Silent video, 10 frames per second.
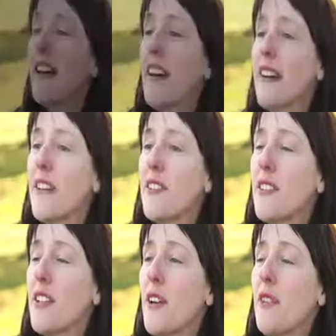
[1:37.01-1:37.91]
Uh,
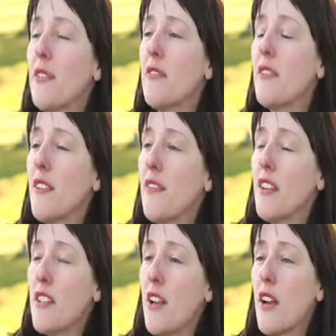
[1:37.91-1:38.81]
you know, if, if
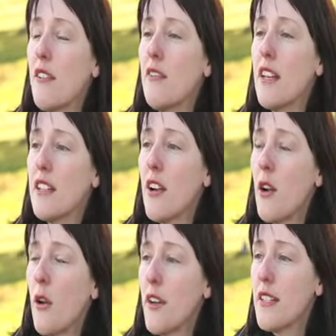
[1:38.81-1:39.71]
things aren't if things aren't
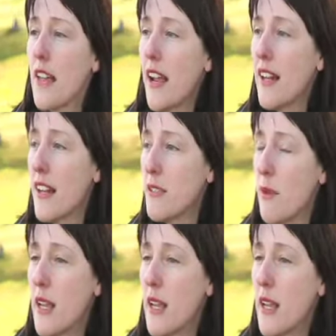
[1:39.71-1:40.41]
going exactly as,